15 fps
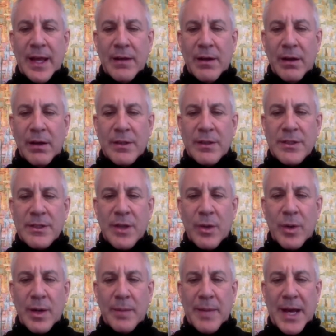and
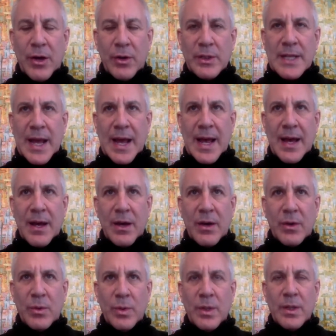also about
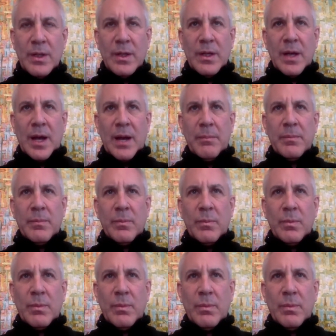how um,